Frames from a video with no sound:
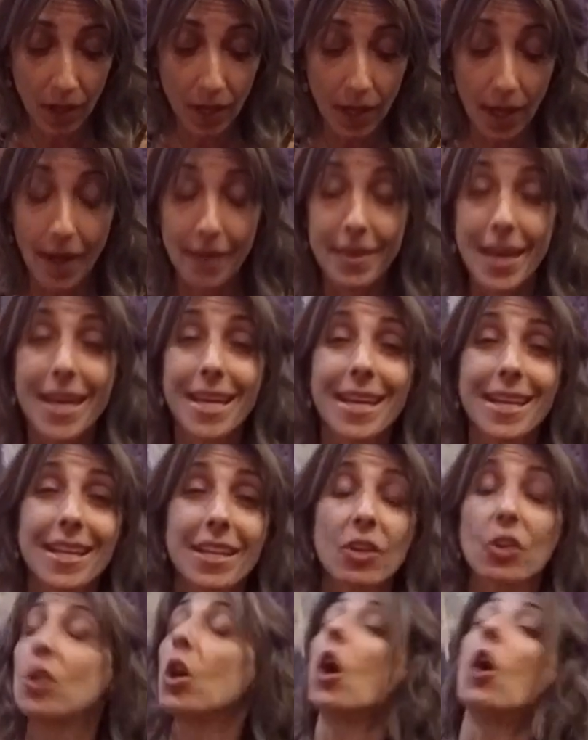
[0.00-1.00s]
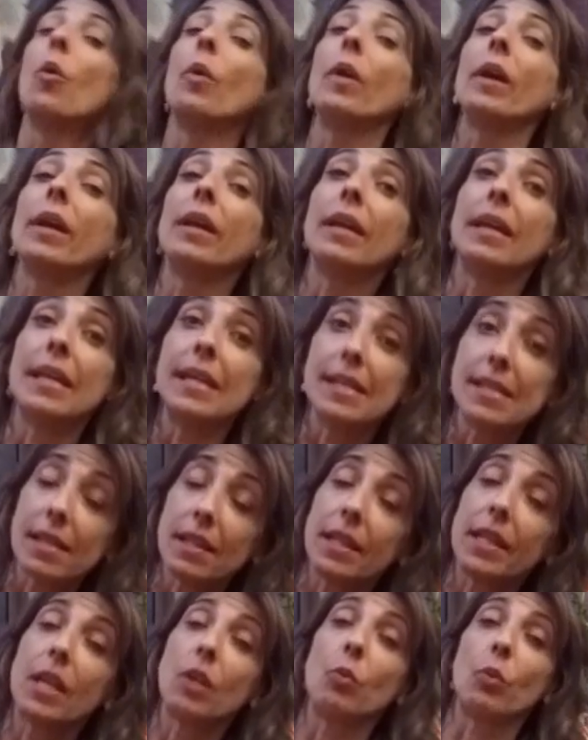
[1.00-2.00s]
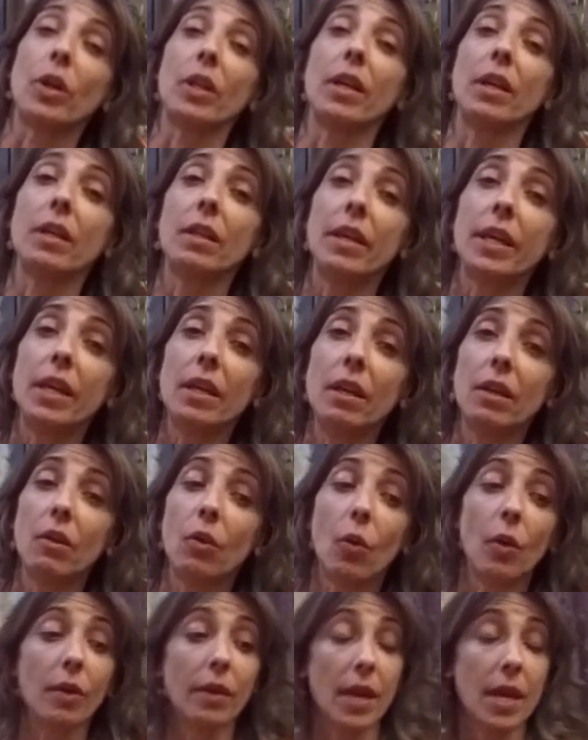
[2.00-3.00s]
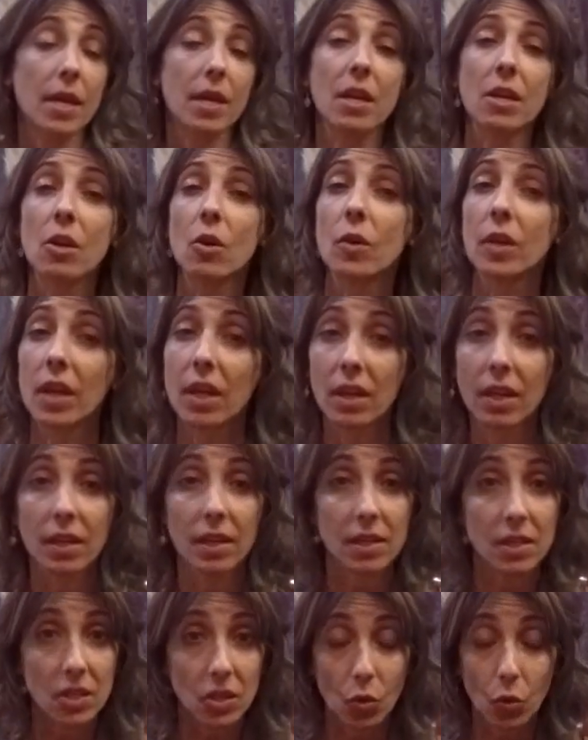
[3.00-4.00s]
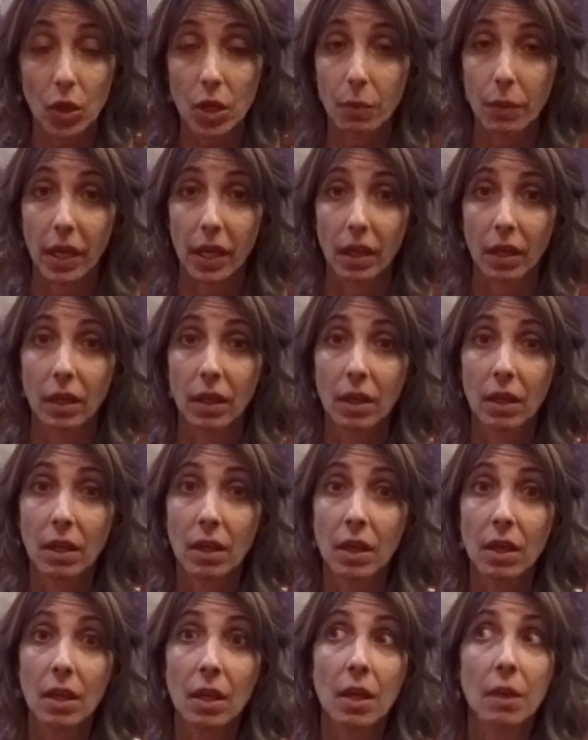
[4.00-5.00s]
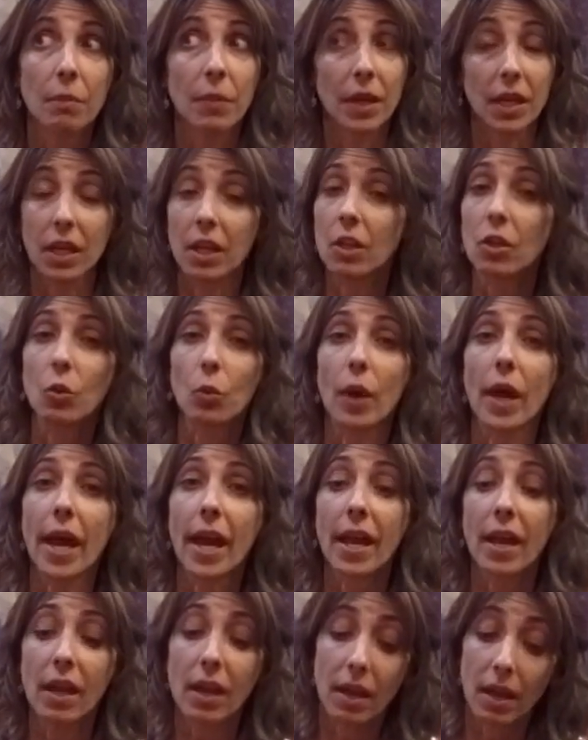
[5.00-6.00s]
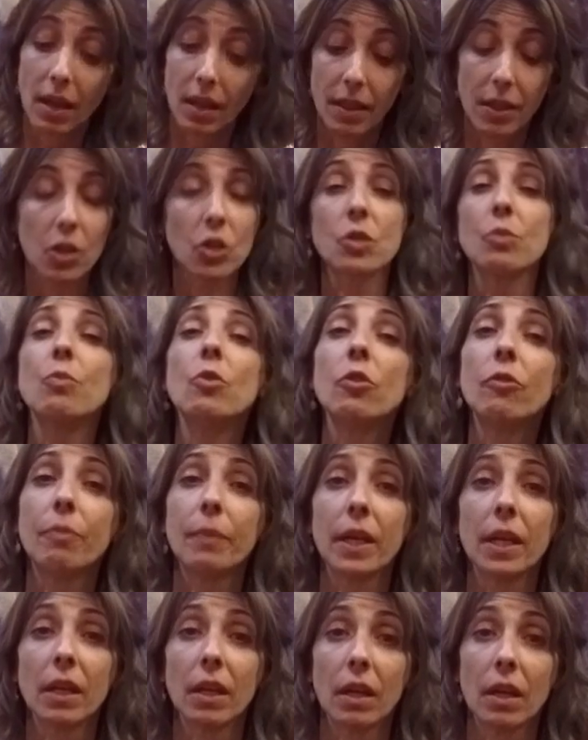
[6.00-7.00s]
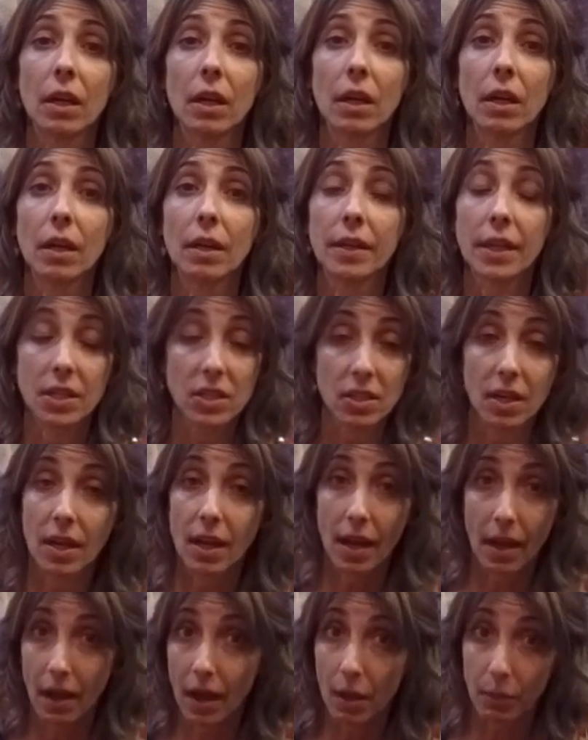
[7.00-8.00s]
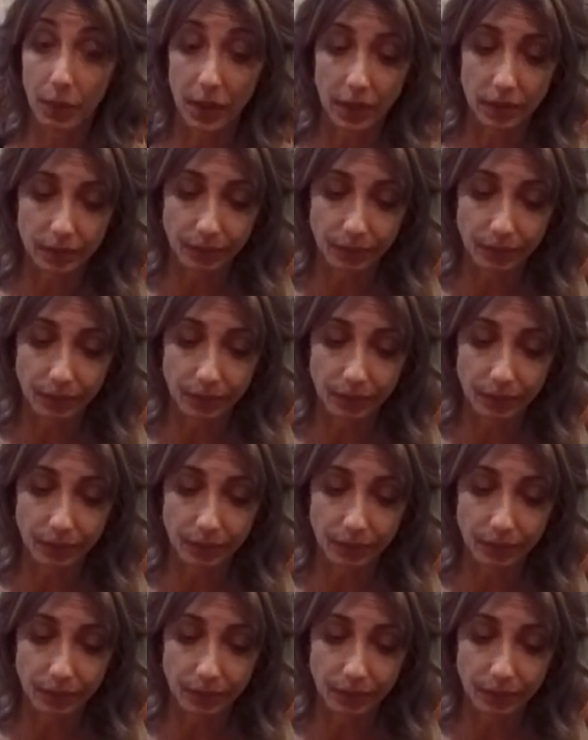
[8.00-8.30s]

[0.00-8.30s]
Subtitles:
And they can either go easily and willingly, or they can go kicking and screaming. But either way, there's movement here that's going to happen.